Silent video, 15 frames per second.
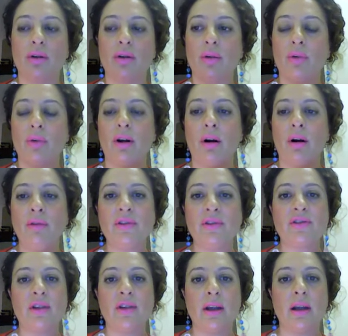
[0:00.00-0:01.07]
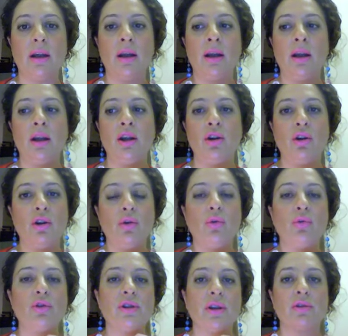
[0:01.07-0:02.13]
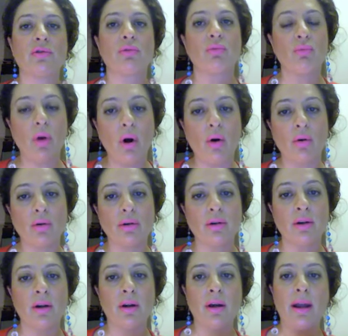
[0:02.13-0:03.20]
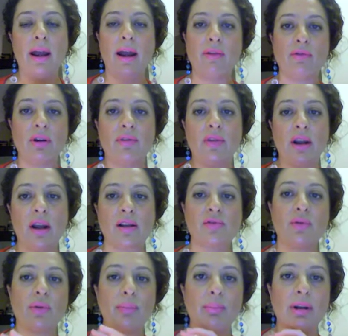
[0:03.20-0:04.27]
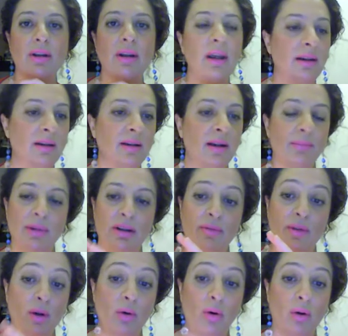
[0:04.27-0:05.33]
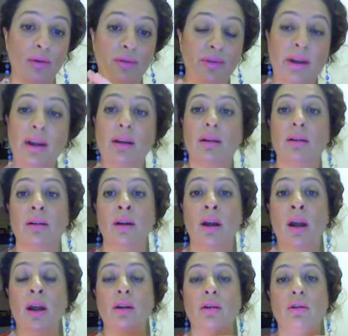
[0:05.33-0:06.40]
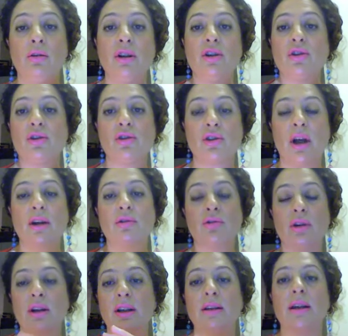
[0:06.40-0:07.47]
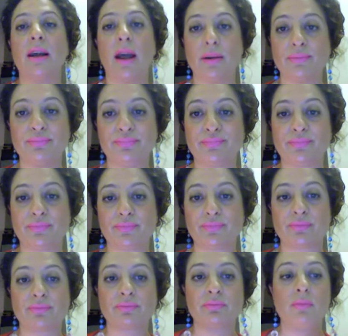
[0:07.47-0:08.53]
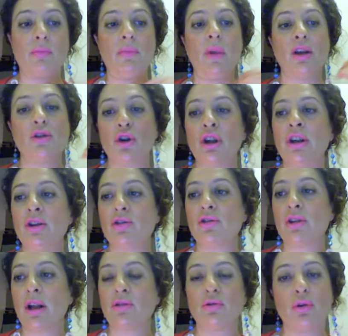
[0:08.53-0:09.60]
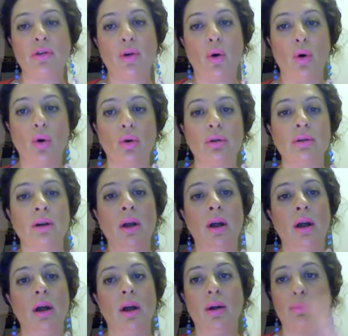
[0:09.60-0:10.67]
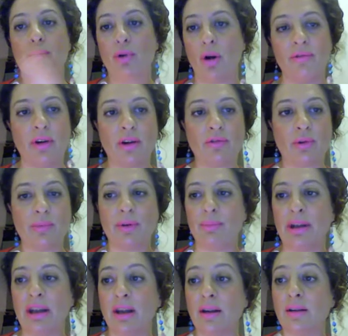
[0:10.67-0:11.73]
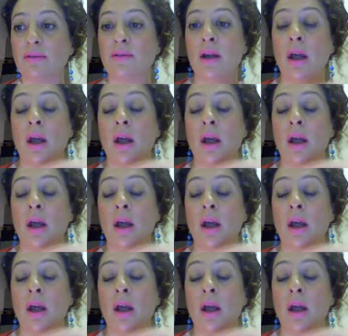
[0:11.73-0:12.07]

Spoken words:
Well, obviously you did wrong everything else from the beginning. I mean, the whole thing. You need to start doing it again. So you need to start doing the whole profile from the beginning.